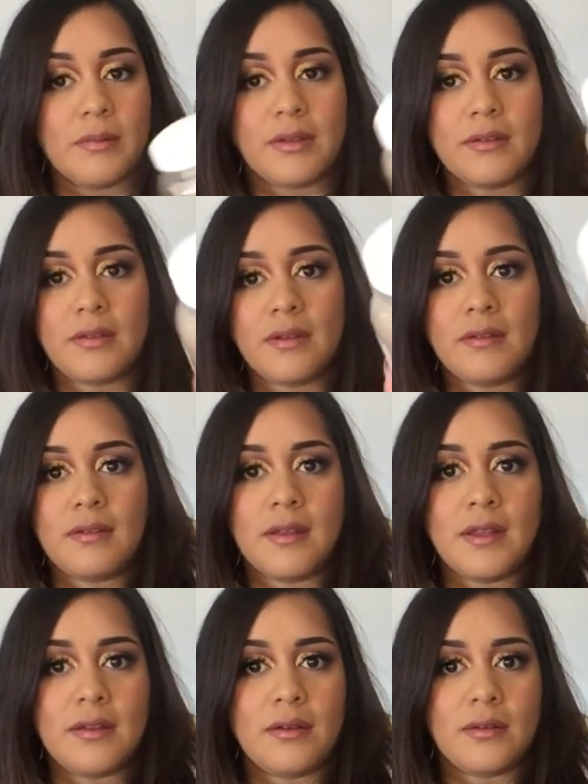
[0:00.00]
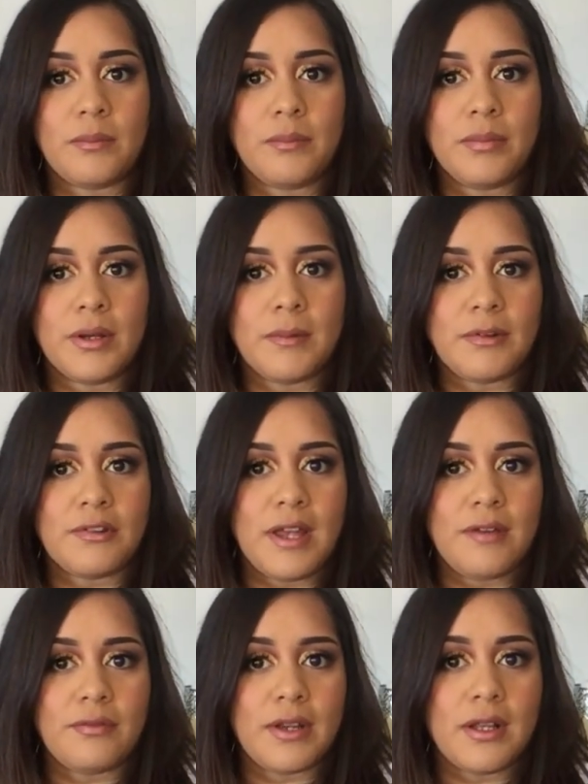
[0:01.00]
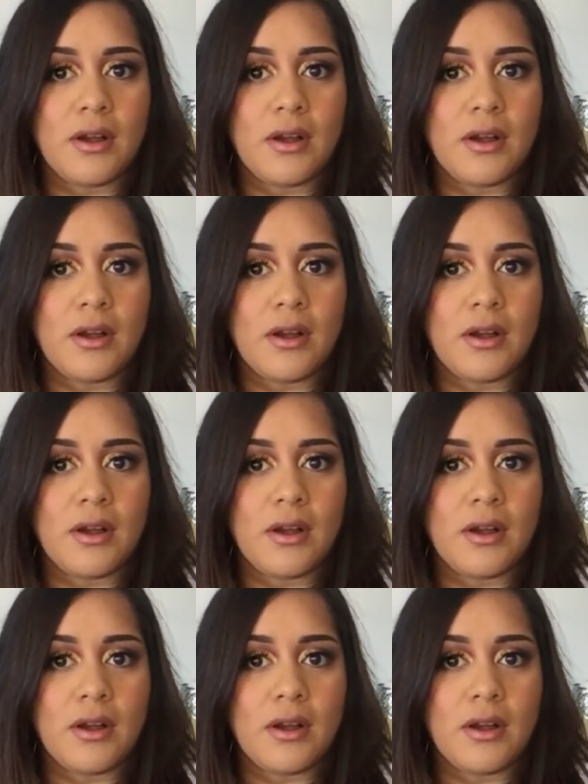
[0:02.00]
As you can see, they're pretty much halfway